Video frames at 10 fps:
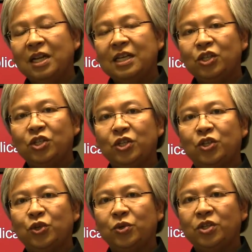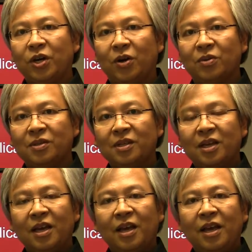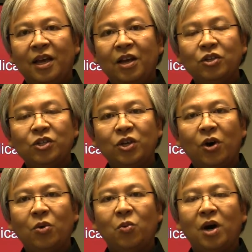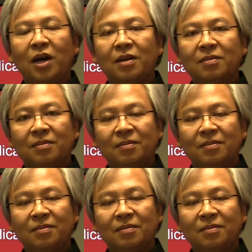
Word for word: listen to two tones. Here's tone one.